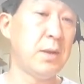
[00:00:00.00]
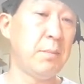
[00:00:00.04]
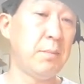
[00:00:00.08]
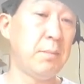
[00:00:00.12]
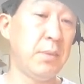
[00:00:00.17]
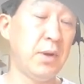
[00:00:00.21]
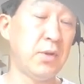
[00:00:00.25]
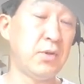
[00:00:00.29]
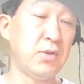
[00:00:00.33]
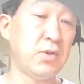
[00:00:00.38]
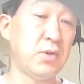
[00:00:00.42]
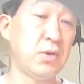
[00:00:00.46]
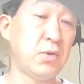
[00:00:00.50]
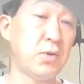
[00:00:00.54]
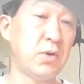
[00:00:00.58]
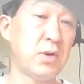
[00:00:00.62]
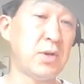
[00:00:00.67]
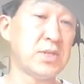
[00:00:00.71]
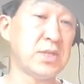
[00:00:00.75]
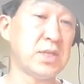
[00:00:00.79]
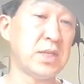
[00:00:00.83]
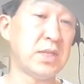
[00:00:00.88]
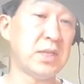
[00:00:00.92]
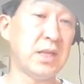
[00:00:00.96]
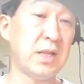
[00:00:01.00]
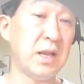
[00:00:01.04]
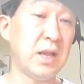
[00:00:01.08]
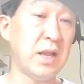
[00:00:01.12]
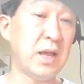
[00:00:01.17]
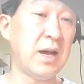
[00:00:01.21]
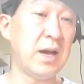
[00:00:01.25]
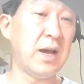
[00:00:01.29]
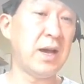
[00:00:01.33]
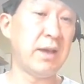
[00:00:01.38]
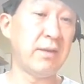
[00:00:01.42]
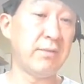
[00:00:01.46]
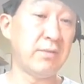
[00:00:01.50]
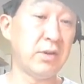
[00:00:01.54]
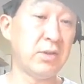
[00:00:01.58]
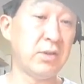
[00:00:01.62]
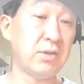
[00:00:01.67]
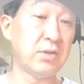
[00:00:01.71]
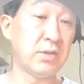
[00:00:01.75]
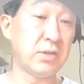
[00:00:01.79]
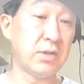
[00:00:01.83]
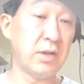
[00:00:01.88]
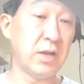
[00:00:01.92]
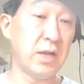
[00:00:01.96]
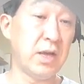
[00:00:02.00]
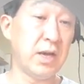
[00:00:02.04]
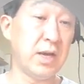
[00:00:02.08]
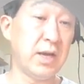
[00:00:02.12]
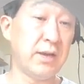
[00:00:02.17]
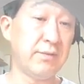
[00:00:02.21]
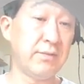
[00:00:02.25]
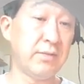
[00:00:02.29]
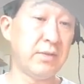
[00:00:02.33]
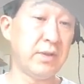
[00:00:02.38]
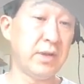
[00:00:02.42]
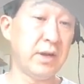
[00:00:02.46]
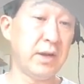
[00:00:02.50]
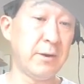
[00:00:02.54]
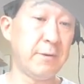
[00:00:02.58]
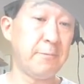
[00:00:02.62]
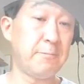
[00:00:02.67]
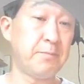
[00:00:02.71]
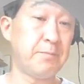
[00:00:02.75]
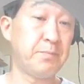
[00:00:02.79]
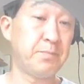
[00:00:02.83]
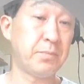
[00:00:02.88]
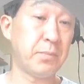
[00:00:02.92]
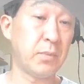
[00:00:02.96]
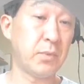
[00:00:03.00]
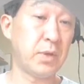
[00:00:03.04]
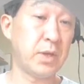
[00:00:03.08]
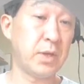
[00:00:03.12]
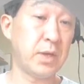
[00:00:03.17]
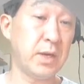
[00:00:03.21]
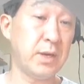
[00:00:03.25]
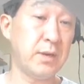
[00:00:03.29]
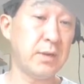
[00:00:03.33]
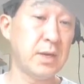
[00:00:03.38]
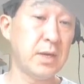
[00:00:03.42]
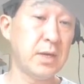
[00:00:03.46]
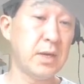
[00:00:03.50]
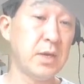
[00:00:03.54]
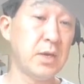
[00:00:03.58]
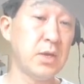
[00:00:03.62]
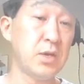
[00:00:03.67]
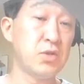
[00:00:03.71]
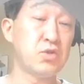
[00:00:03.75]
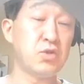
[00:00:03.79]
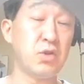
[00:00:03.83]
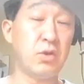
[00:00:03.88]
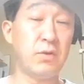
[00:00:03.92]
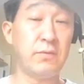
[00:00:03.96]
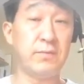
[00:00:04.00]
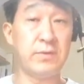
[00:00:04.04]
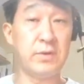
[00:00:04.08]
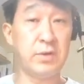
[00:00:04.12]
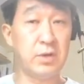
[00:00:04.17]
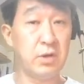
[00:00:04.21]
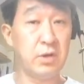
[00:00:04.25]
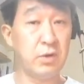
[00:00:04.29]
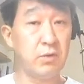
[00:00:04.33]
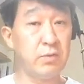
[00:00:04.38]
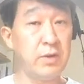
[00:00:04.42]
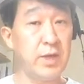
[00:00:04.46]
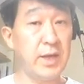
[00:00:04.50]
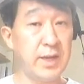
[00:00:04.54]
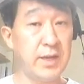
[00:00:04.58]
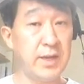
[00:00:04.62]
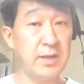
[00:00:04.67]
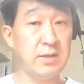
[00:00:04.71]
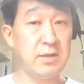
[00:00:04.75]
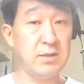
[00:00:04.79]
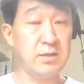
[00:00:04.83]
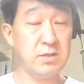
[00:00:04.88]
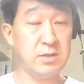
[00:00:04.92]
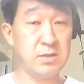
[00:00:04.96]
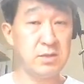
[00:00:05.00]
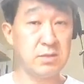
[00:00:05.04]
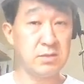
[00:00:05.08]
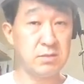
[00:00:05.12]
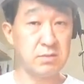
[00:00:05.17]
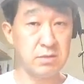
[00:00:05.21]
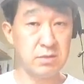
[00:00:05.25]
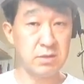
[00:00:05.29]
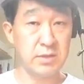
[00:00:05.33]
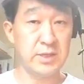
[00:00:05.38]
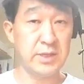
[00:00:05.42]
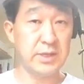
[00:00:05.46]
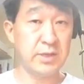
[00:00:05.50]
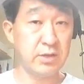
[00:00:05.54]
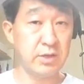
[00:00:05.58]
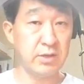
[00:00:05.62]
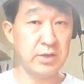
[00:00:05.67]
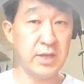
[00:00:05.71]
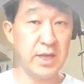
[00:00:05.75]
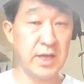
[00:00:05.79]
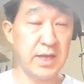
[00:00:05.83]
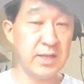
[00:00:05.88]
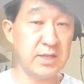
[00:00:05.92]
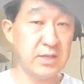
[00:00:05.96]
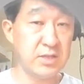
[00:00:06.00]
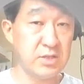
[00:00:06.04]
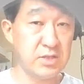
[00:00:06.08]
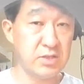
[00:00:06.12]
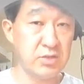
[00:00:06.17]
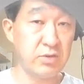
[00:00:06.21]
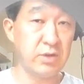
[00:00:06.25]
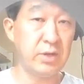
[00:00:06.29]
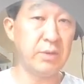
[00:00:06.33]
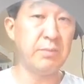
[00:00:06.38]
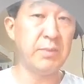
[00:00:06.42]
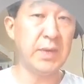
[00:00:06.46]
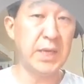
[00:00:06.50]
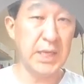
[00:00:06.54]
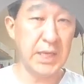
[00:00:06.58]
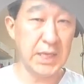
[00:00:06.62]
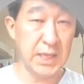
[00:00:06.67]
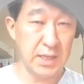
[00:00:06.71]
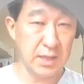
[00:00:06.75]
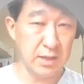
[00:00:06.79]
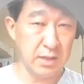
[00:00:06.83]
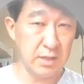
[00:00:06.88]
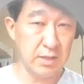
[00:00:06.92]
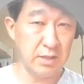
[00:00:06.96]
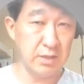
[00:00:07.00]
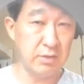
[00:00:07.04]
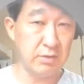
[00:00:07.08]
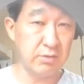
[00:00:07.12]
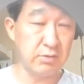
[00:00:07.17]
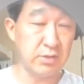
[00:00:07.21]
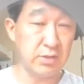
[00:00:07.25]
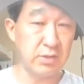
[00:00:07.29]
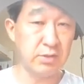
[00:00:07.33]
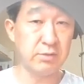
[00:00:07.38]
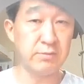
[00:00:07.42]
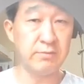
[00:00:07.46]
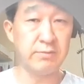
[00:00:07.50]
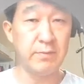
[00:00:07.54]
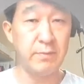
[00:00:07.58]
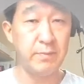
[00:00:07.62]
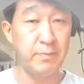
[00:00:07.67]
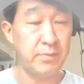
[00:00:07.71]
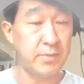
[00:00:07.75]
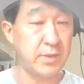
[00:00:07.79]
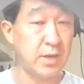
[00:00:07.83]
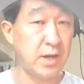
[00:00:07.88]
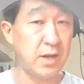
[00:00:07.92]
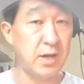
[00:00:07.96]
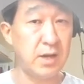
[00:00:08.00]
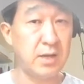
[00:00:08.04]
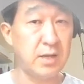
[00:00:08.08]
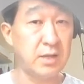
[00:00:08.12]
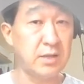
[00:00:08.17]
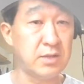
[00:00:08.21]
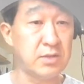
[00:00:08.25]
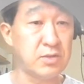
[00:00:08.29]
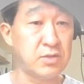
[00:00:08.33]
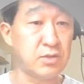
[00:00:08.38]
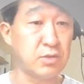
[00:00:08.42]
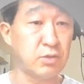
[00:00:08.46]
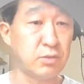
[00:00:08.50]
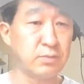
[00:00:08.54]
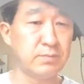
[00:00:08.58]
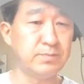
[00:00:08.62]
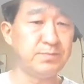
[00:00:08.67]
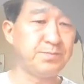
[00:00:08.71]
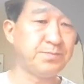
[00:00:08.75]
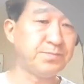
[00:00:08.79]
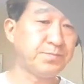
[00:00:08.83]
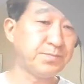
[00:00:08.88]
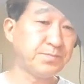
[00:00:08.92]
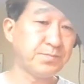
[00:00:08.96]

but yours in the live, under the live there. Okay, so if you don't end it, click on end stream in the YouTube, not in the Zoom,